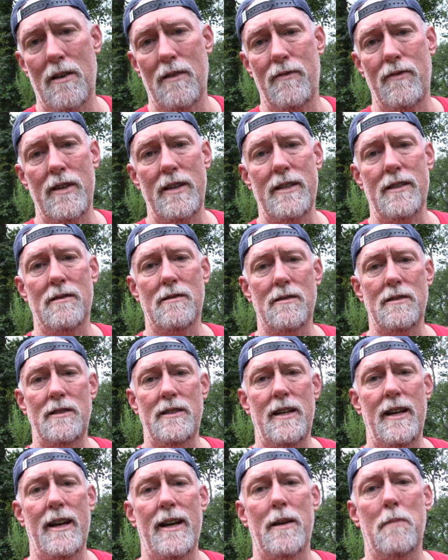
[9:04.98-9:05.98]
field.
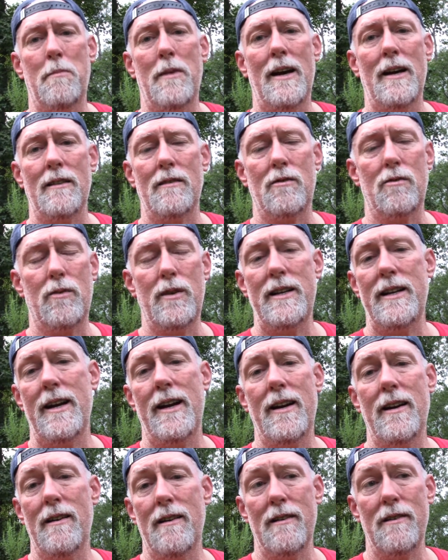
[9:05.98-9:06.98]
You had about 3
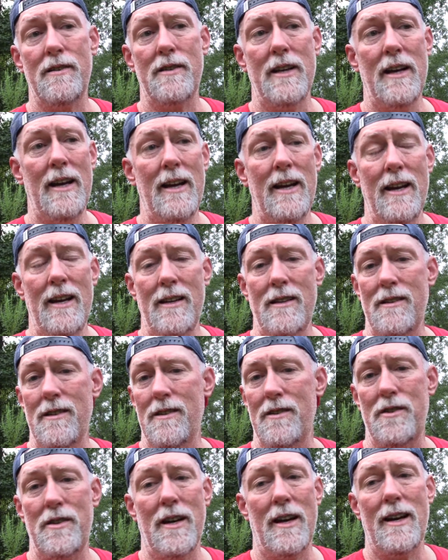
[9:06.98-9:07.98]
arrows. You
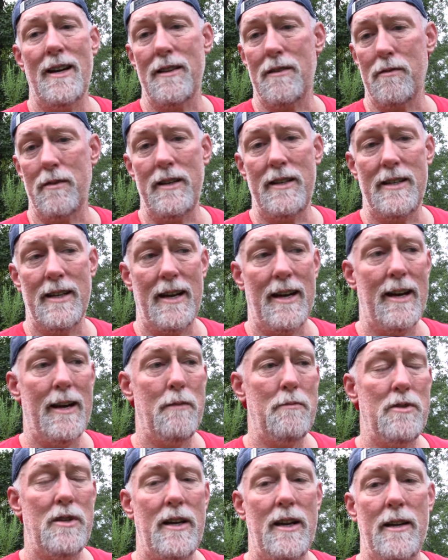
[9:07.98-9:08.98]
shot 3
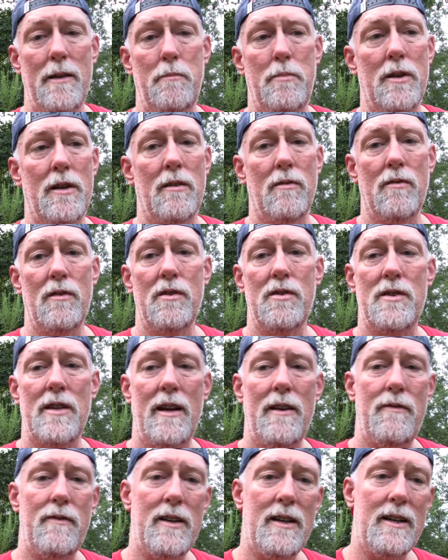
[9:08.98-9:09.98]
times. You had to put on the
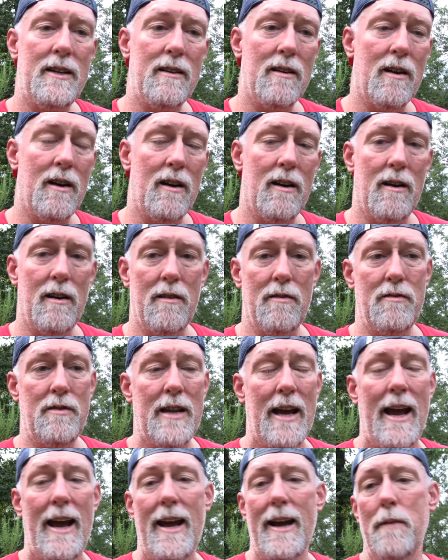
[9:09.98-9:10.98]
safety
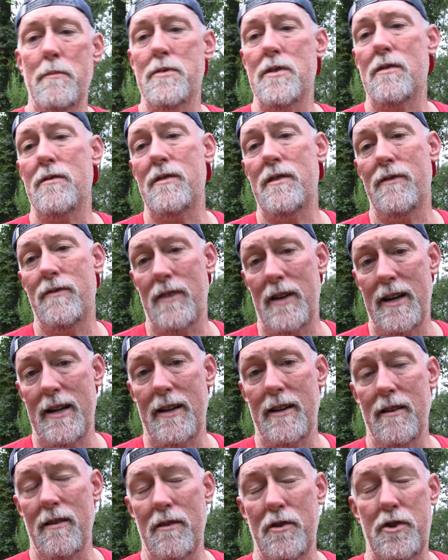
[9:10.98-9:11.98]
tabs on your
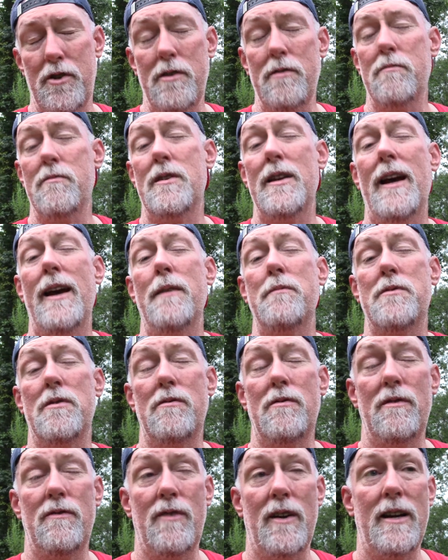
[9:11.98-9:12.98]
finger, shooting tabs
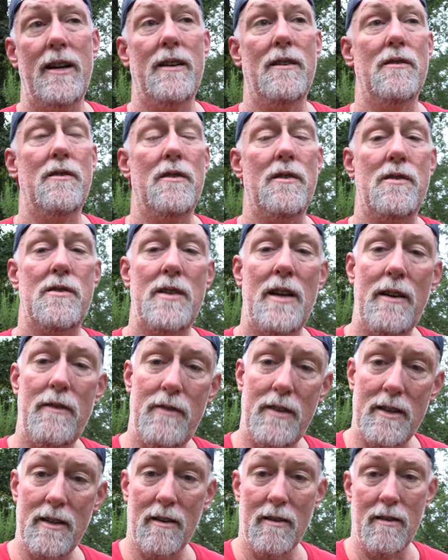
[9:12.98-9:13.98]
on your finger, the
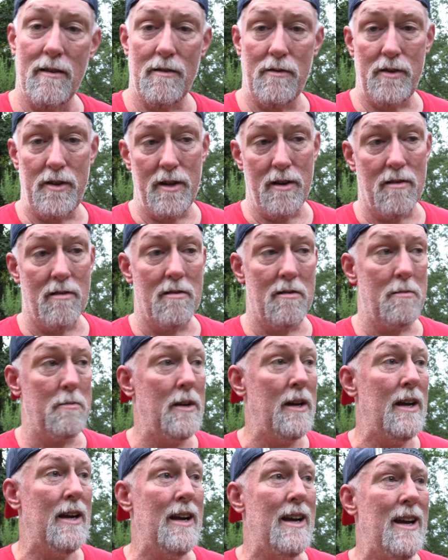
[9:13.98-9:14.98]
safety guard on your arm.
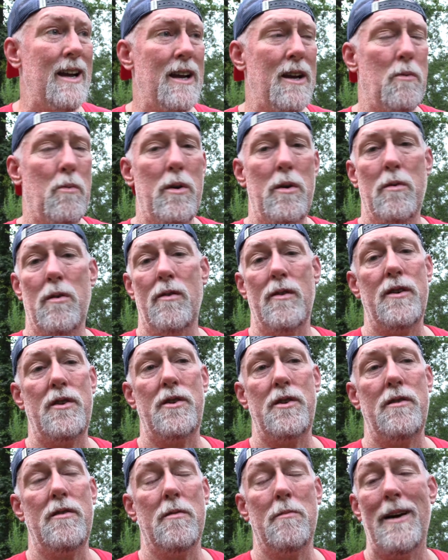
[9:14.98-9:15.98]
We were only
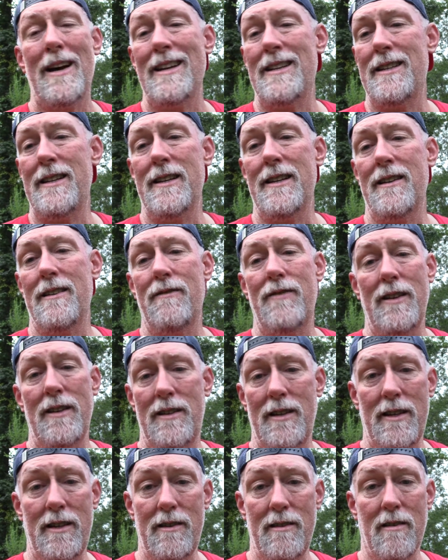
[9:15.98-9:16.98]
shooting about 10 to
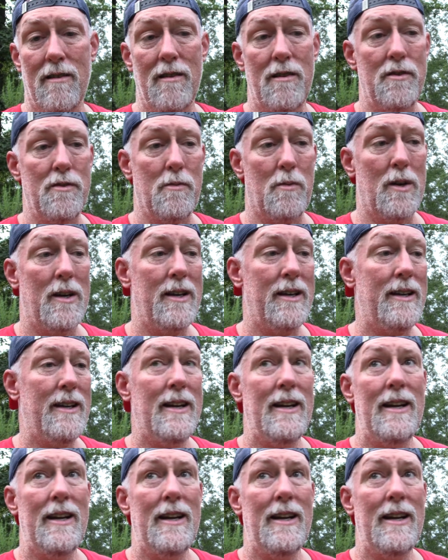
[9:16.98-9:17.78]
15 yards away.